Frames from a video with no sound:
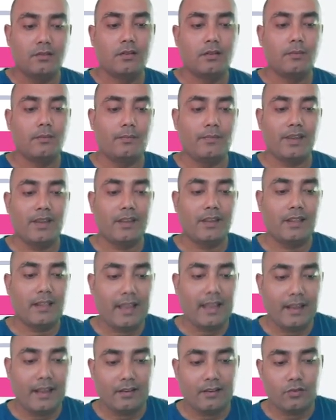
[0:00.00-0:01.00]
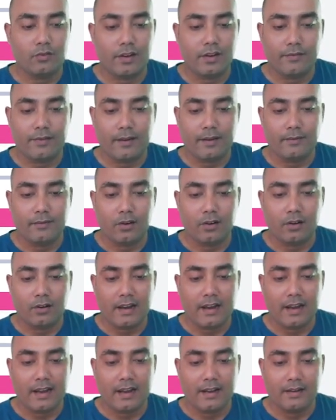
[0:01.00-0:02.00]
pay like $25
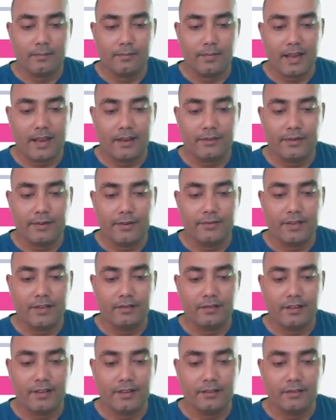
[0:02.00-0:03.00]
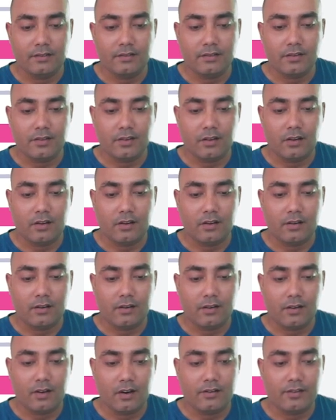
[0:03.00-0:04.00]
and buy 50 credits or
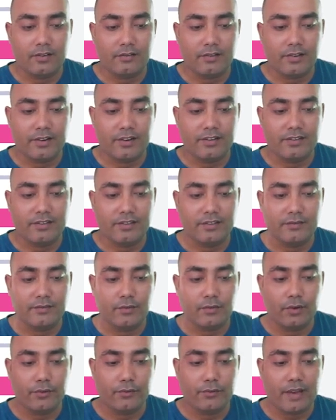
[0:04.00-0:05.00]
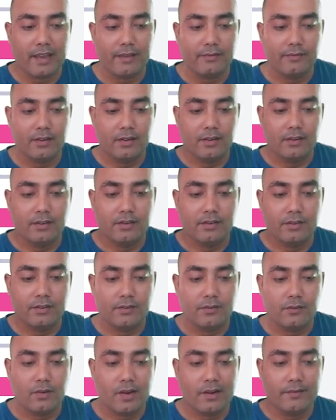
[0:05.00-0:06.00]
100 credits in 45,
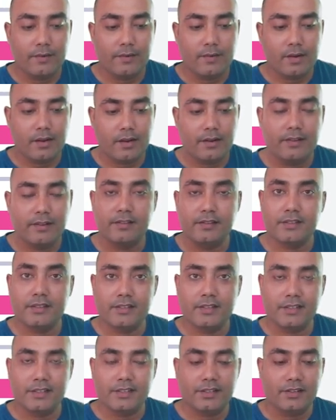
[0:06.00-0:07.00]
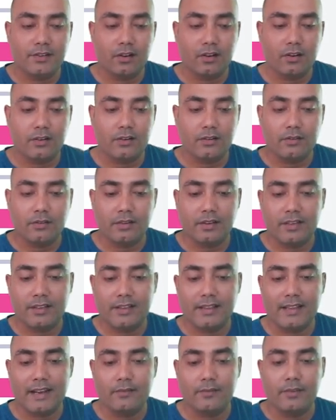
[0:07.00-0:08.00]
150 credits in $60. Okay, in
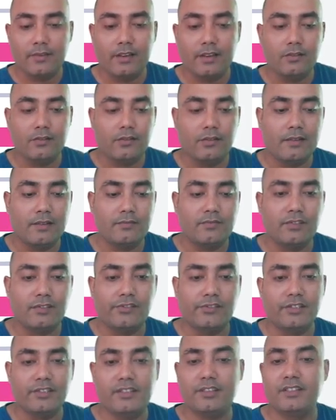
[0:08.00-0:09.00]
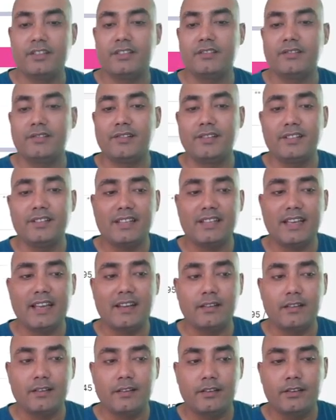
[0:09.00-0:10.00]
that way you can purchase these credits and
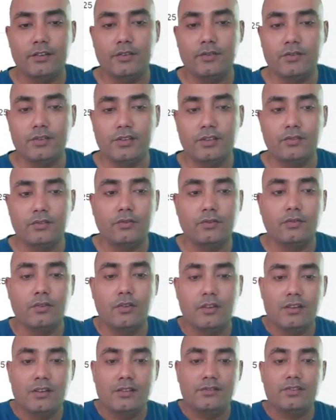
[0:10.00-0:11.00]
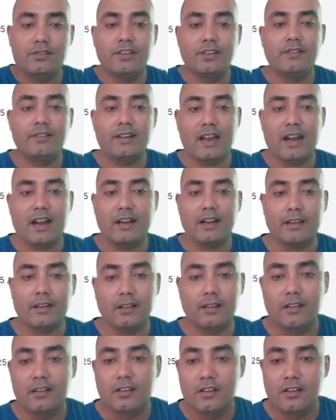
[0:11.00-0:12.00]
use it to generate article.
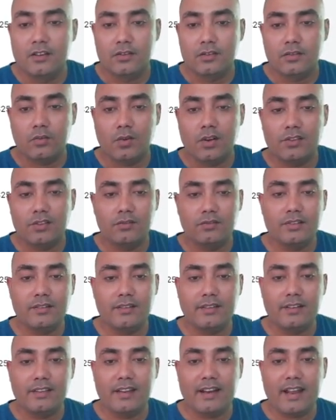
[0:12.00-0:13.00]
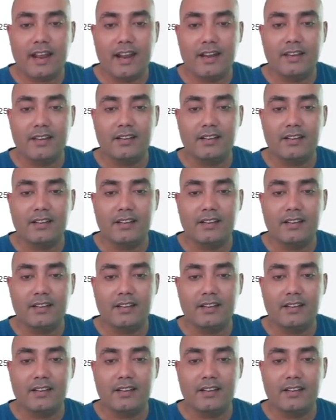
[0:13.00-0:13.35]
So once you generate that article,